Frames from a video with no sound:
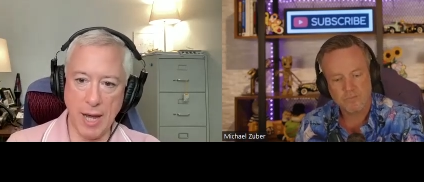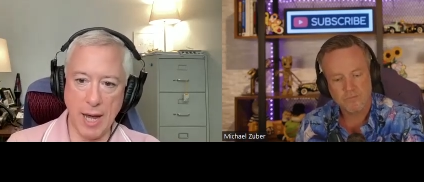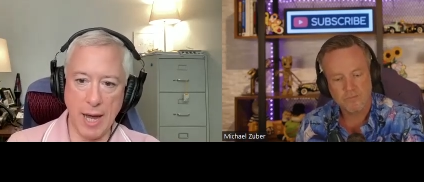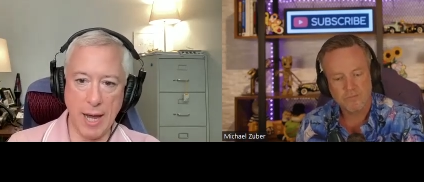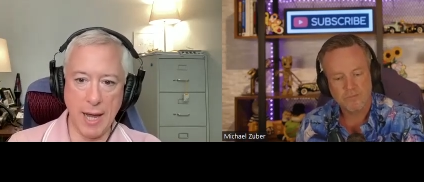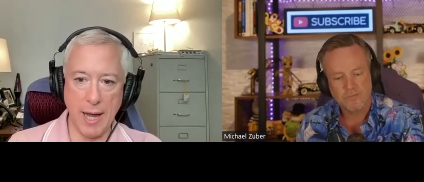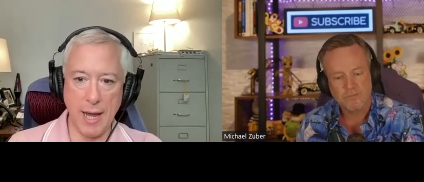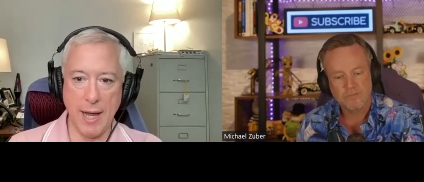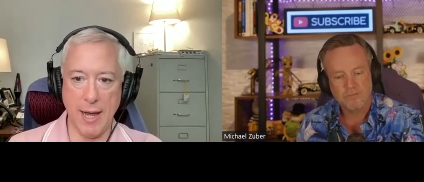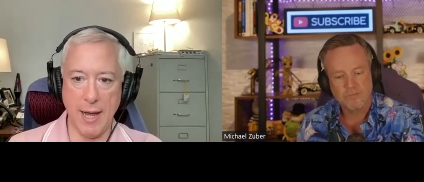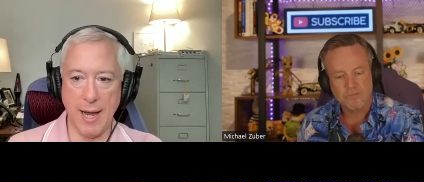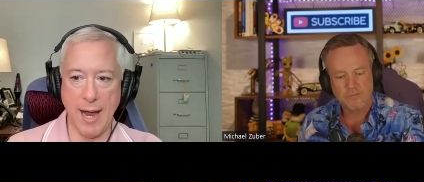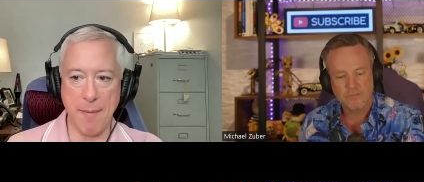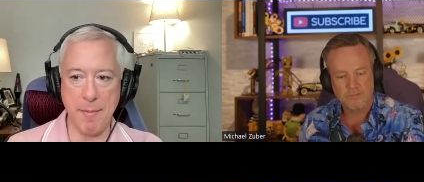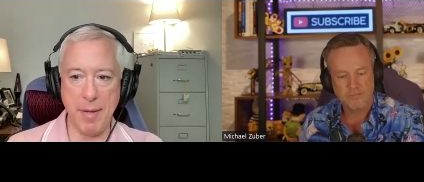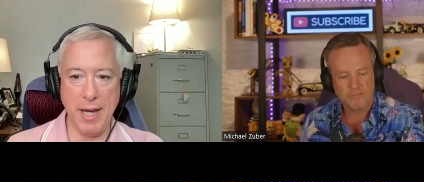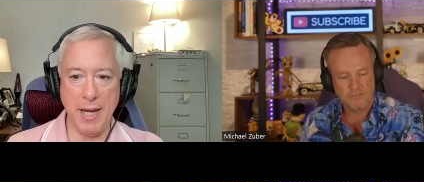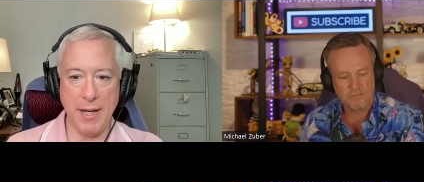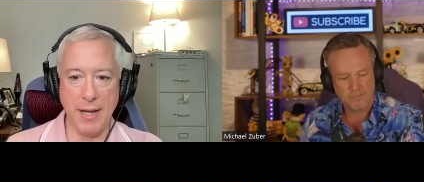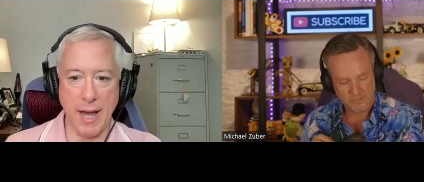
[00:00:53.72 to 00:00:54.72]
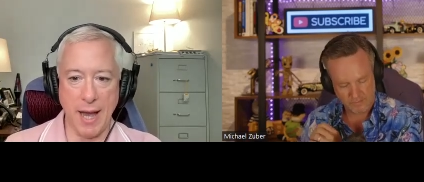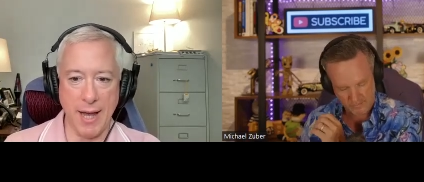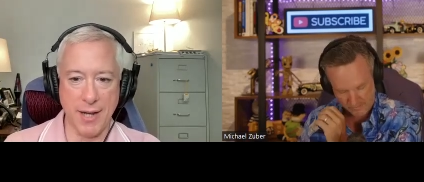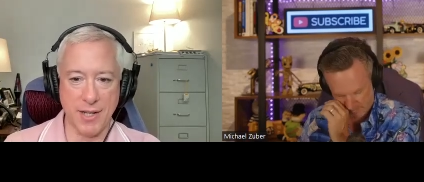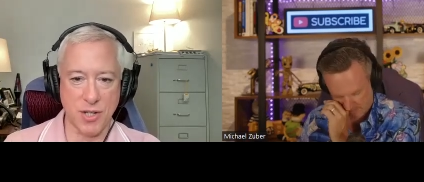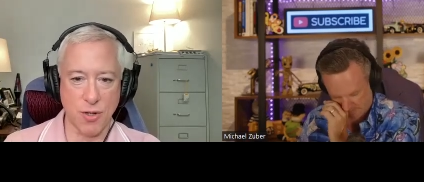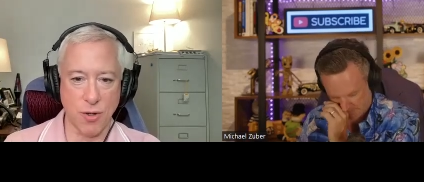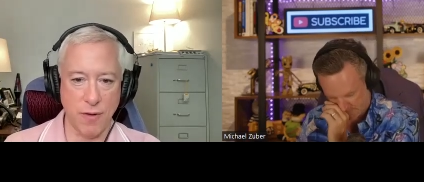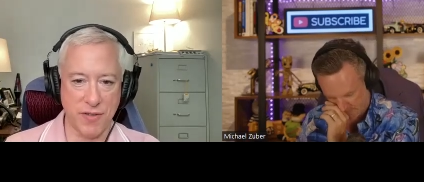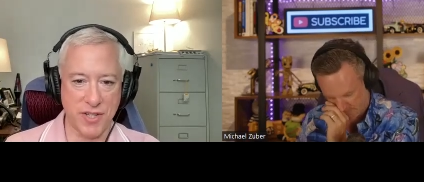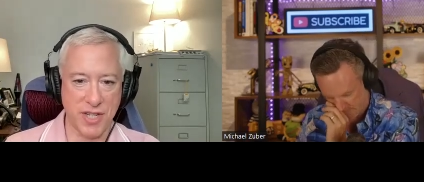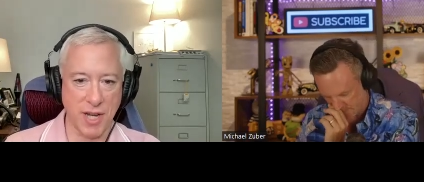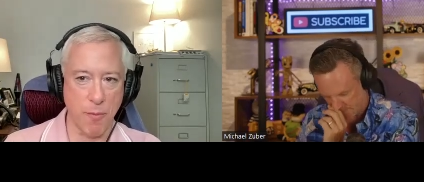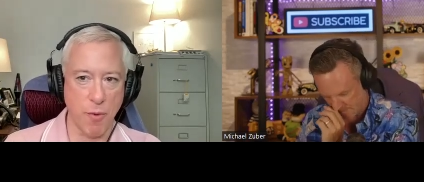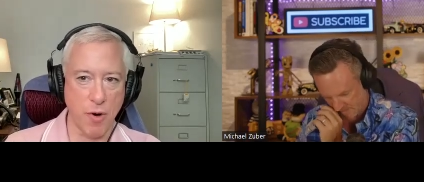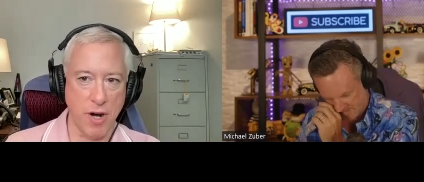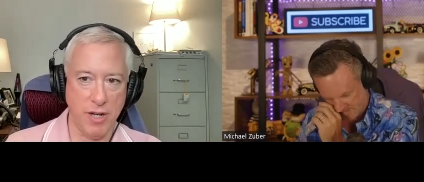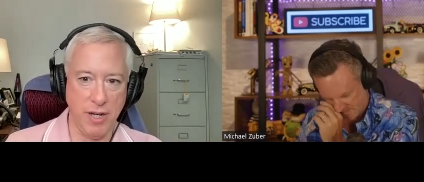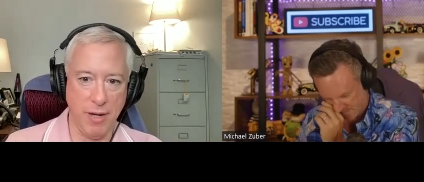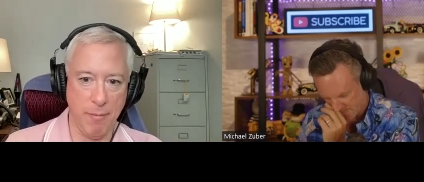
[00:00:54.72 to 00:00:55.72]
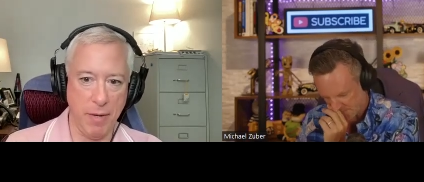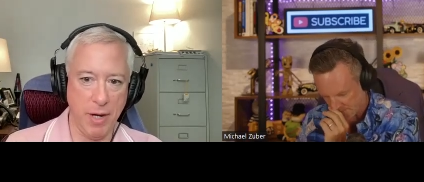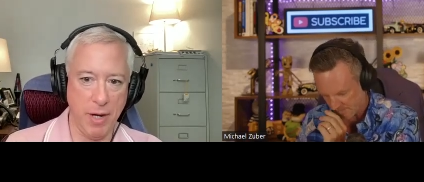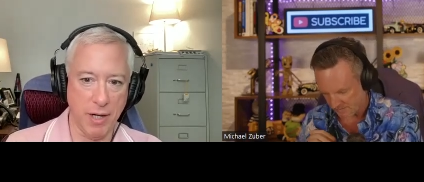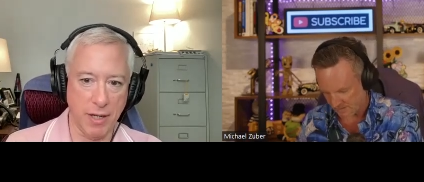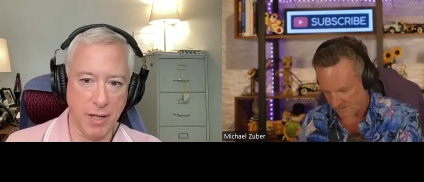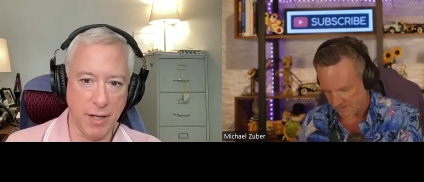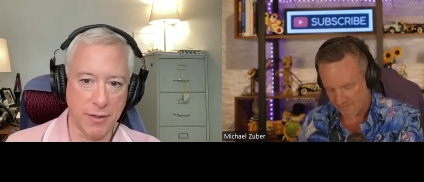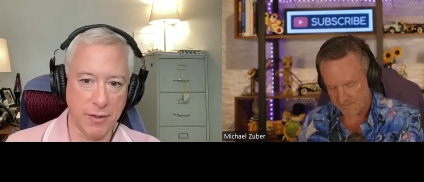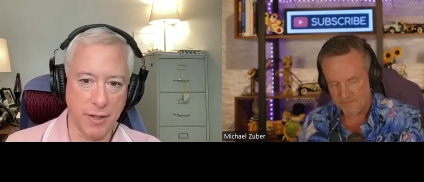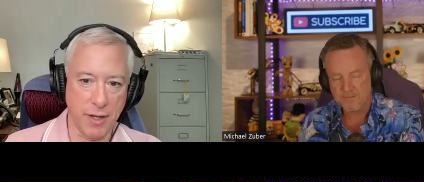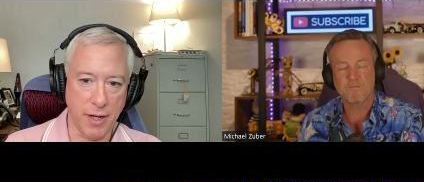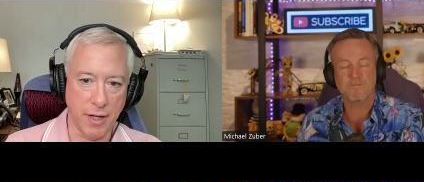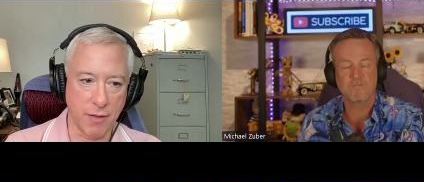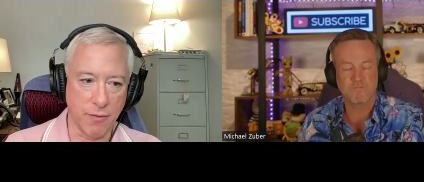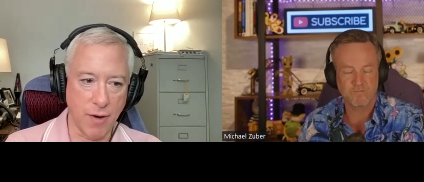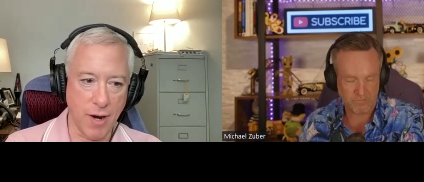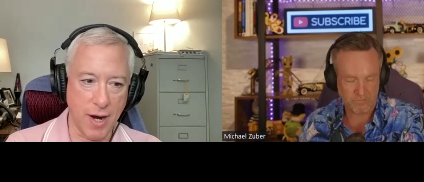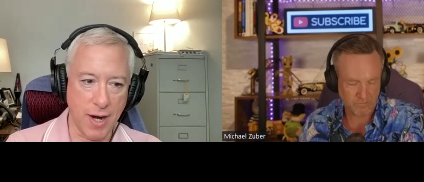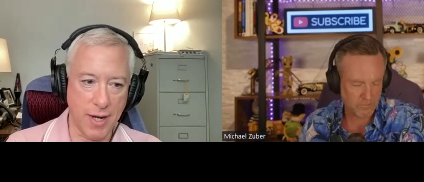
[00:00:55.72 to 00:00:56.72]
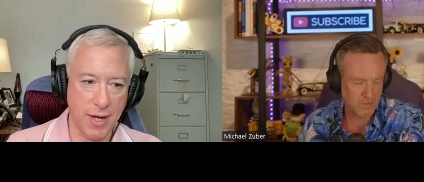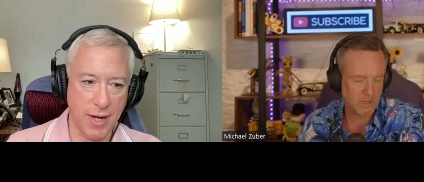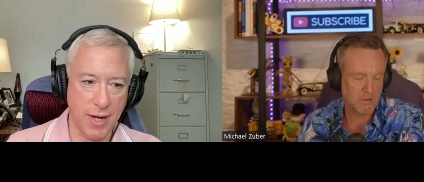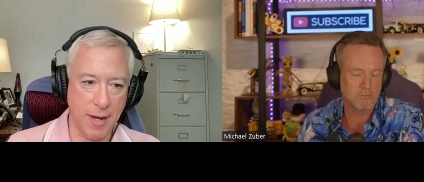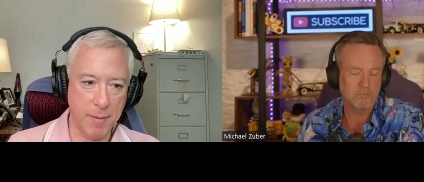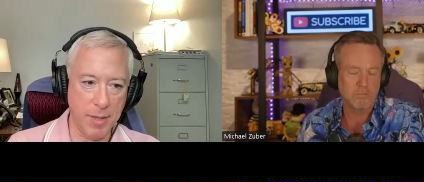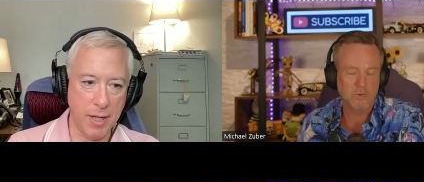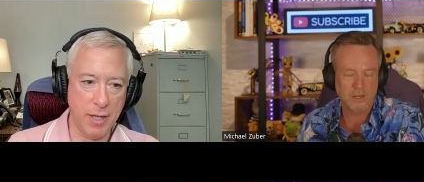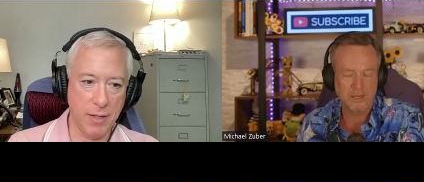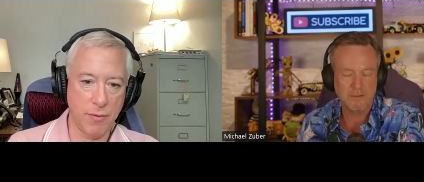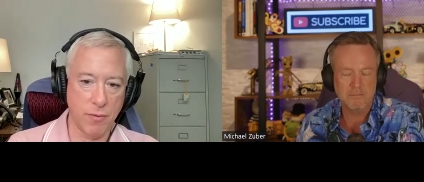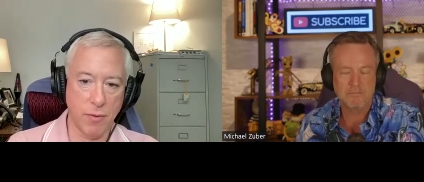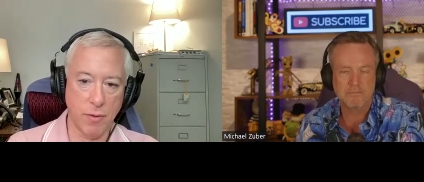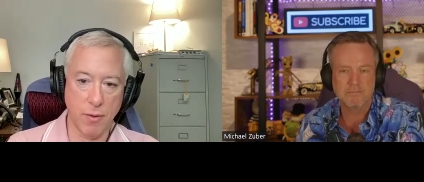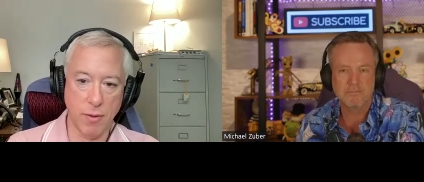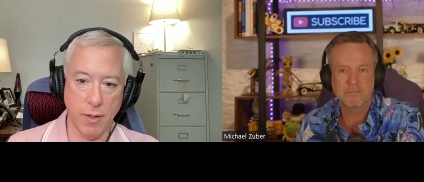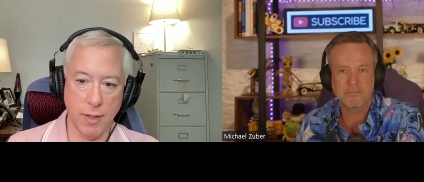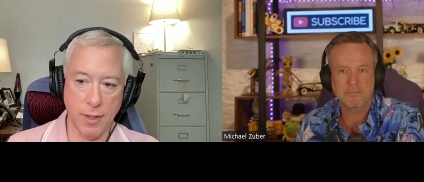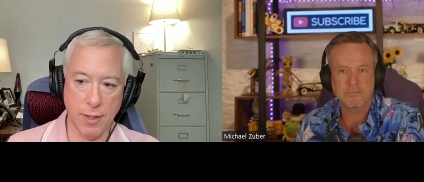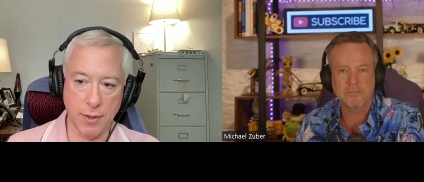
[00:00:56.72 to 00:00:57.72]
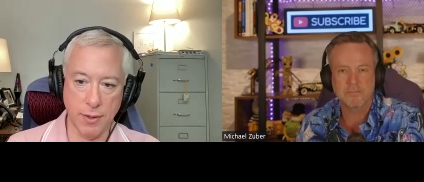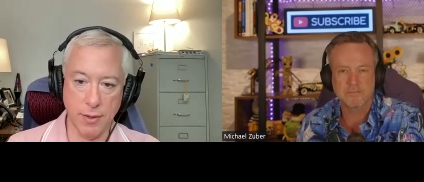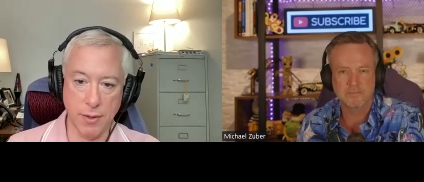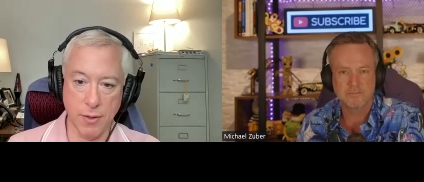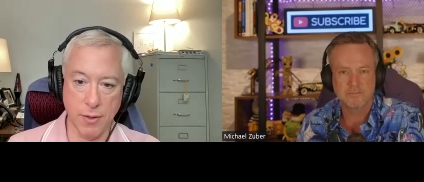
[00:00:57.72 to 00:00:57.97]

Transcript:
Speaker 1: I mean, it's sort of somewhere in the middle, I think, right? I mean, okay.